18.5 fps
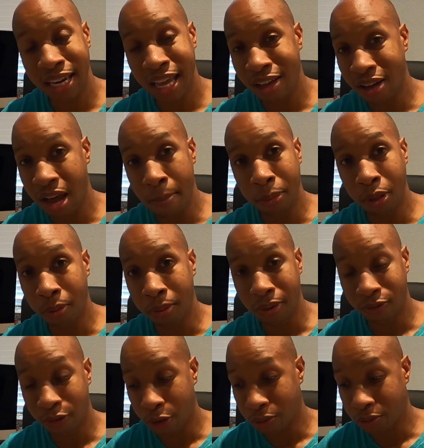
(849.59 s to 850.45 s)
Now I'm blowing
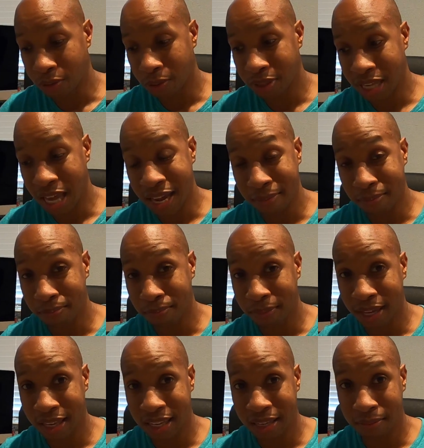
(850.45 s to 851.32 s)
their phones because I
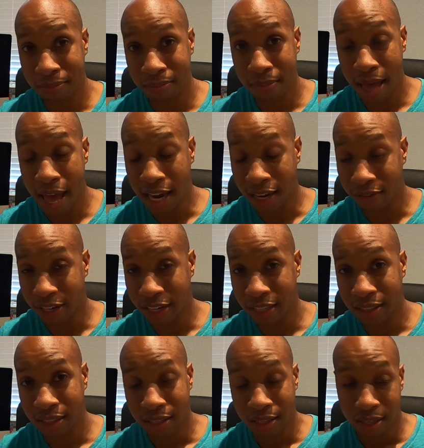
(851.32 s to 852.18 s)
am getting
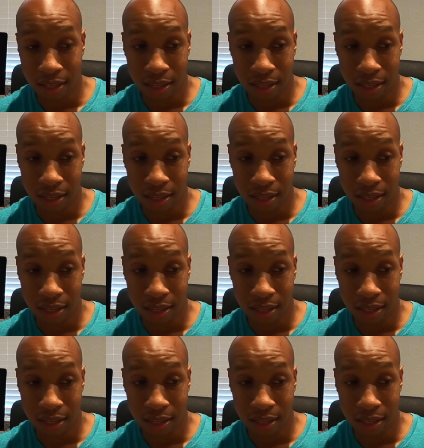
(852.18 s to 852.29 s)
aggravated